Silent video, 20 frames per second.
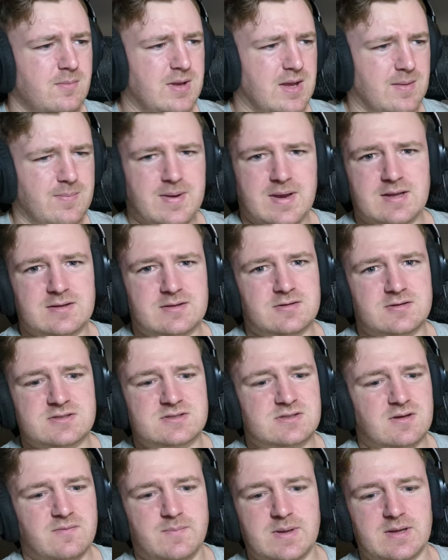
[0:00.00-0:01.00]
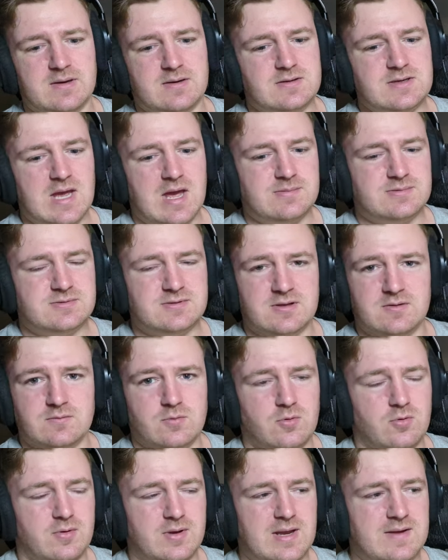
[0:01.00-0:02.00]
Yeah, Panthers have been absolutely
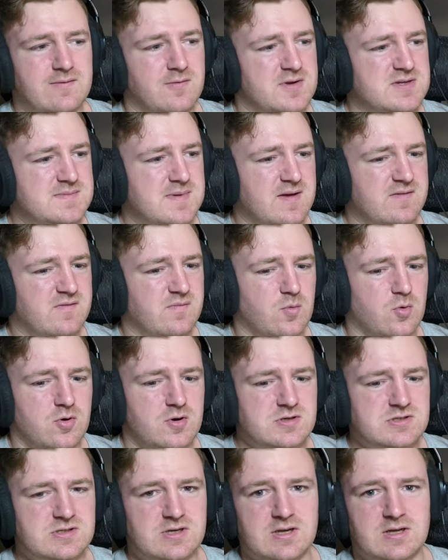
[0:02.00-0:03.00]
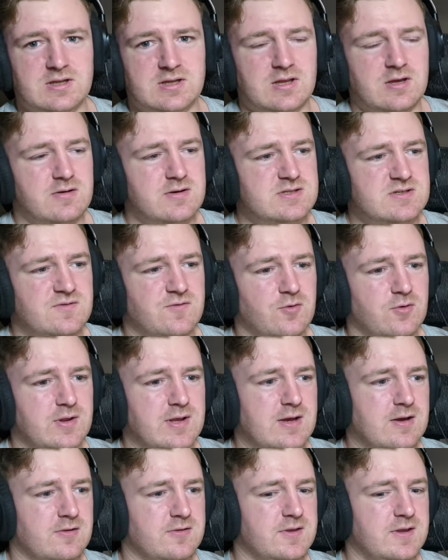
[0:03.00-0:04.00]
rolling. Everyone's back from origin. Cleary's
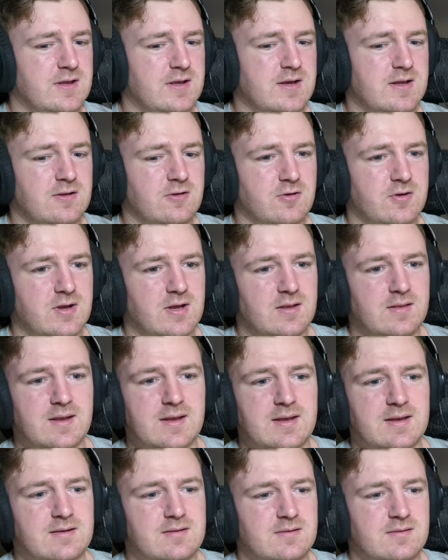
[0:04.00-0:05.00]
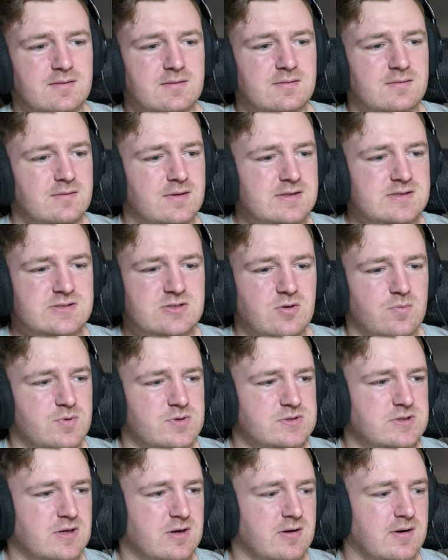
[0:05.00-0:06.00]
fully healthy and looking like a
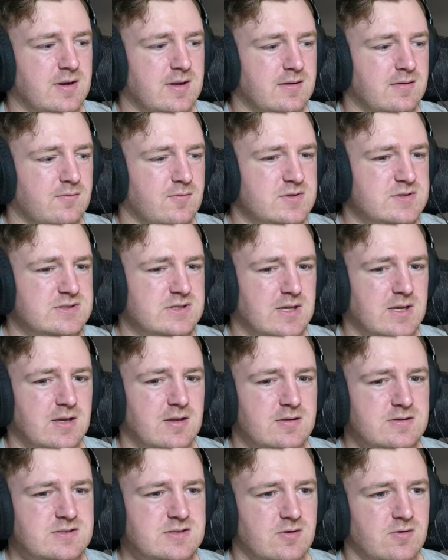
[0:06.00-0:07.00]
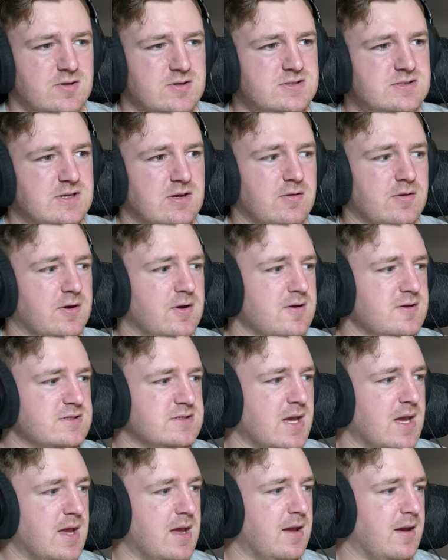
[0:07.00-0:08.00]
superstar once again, so let's see how it
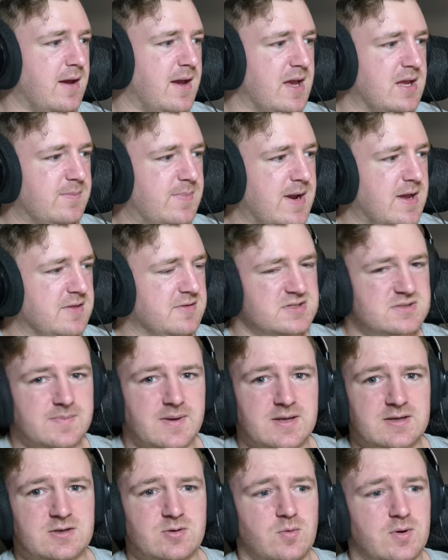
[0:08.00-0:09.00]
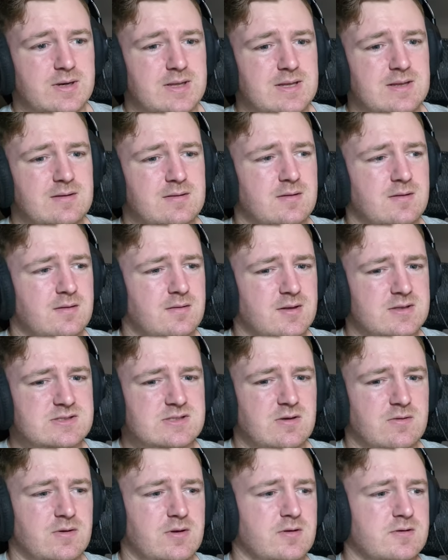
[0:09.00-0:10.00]
goes. I had Panthers by 20.
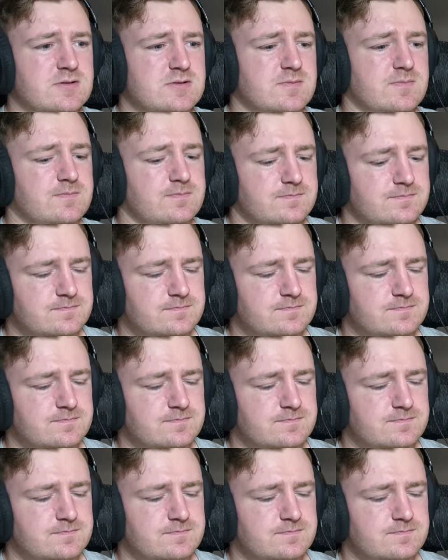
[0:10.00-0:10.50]
Let's see how it goes.